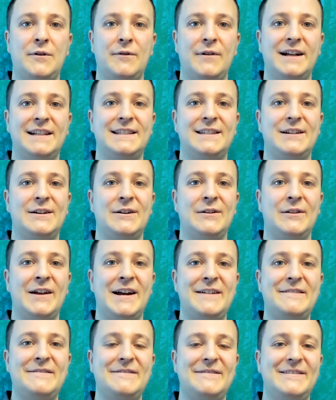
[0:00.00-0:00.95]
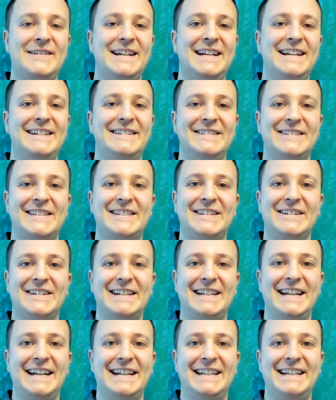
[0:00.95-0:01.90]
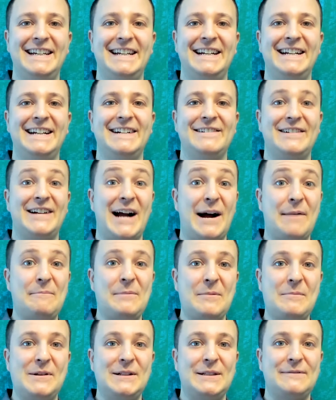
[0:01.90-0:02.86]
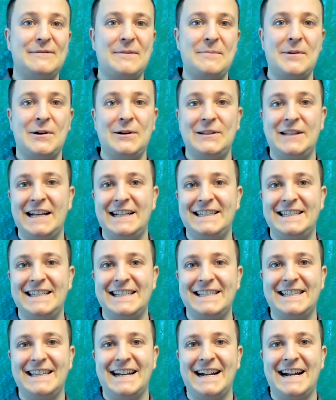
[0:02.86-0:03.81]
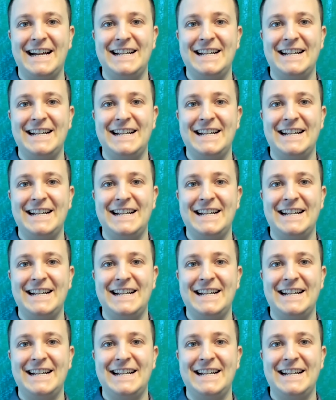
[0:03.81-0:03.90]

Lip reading: the rest of your life. You'll start getting compliments from your dentist and